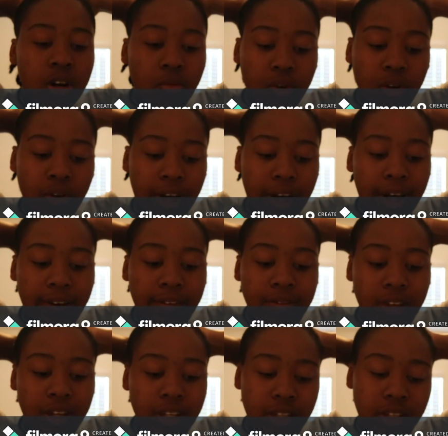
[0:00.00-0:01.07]
We don't have,
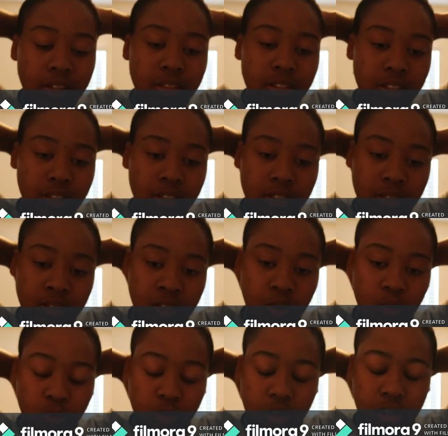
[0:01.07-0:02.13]
like, you know,
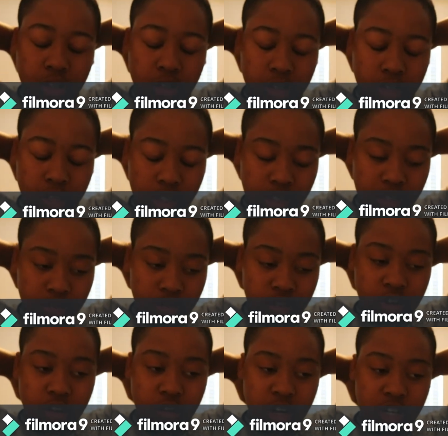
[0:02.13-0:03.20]
water.
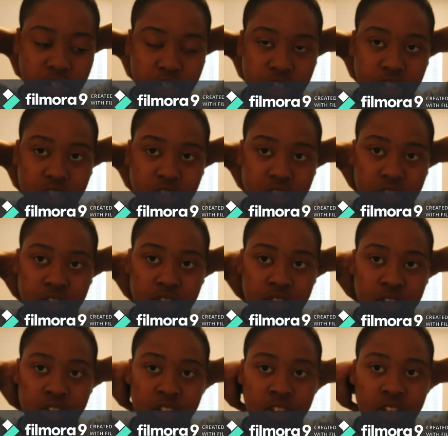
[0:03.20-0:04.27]
No, it's just,
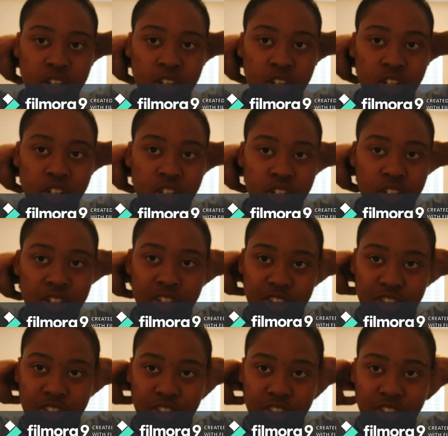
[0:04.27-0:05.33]

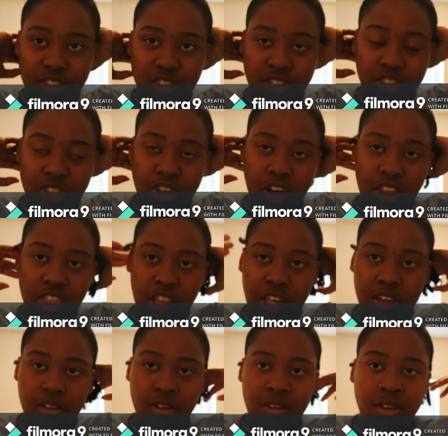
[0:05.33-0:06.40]
it's, it's
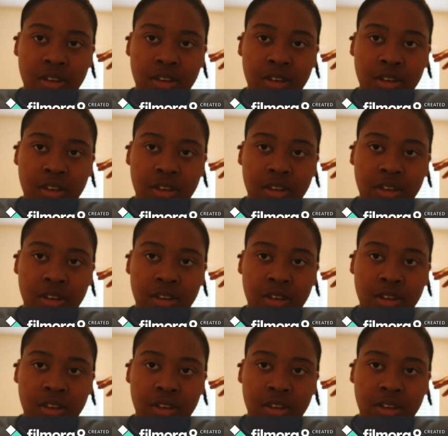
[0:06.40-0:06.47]
nothing